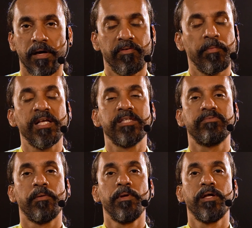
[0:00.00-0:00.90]
everybody is
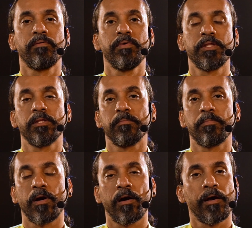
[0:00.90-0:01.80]
familiar with,
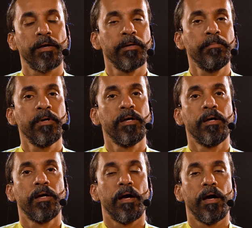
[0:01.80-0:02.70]
pranayam,
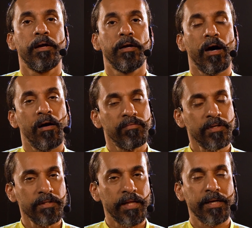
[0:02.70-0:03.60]
and
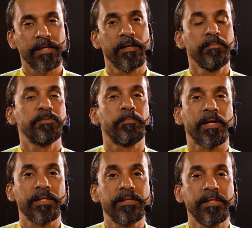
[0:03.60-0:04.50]
after that comes
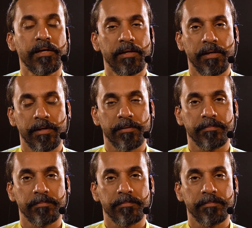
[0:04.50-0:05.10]
pratyahar.